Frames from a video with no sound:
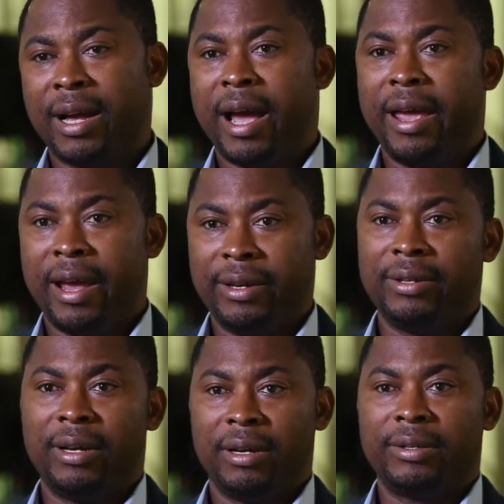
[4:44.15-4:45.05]

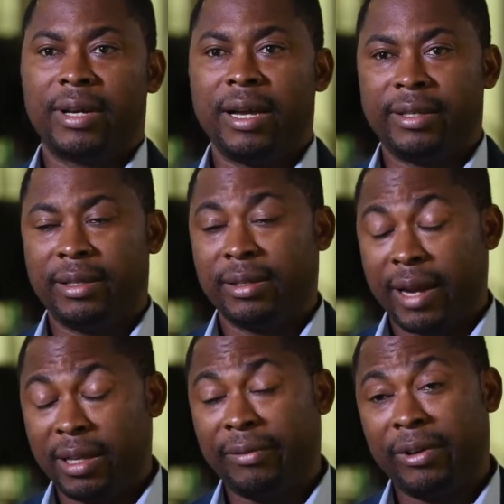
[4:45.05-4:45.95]
high-end science,
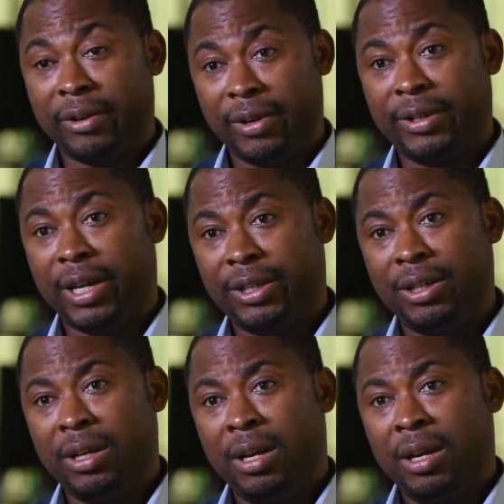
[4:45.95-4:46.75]
scientific research